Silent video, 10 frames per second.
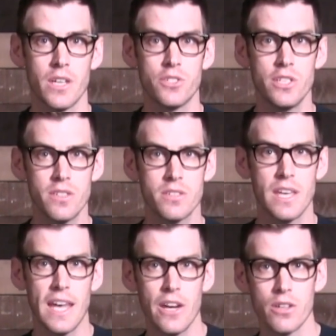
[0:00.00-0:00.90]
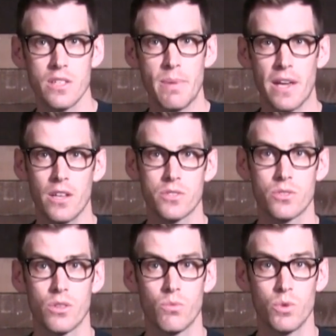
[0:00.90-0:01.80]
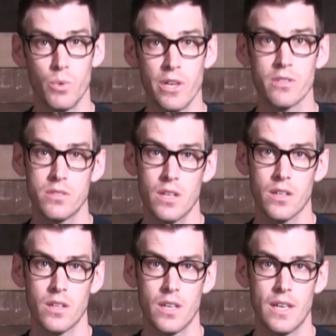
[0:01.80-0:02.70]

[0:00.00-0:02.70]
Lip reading: Jesus cares about us when we are sick.